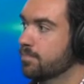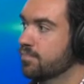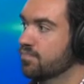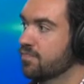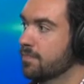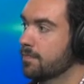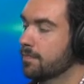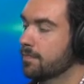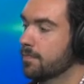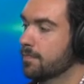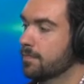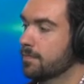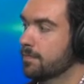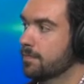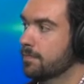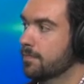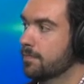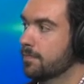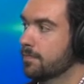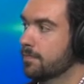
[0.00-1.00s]

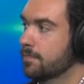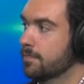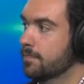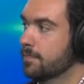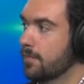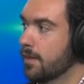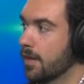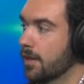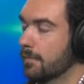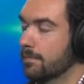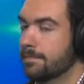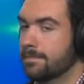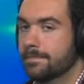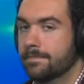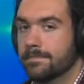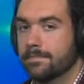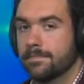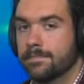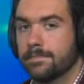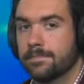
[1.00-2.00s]

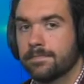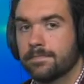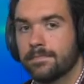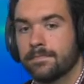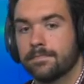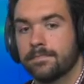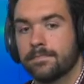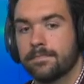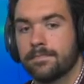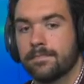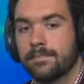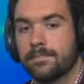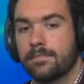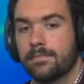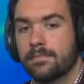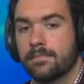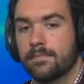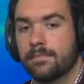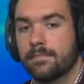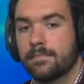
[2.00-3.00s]

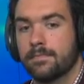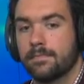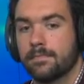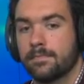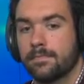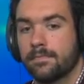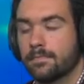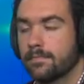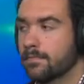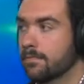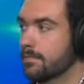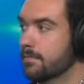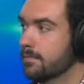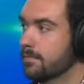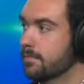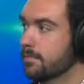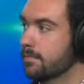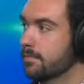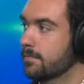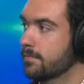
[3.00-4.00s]

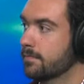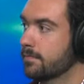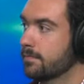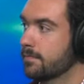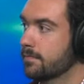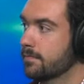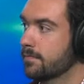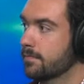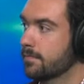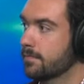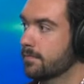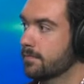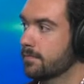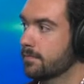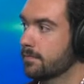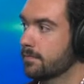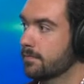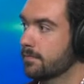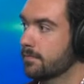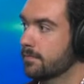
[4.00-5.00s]

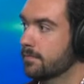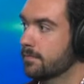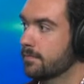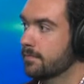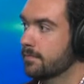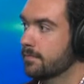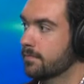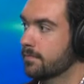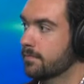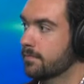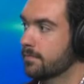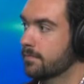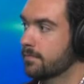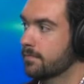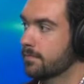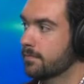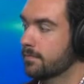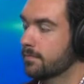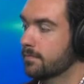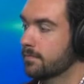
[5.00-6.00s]

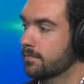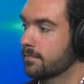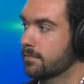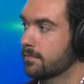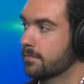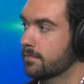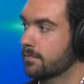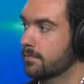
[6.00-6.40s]
The person shown says nothing.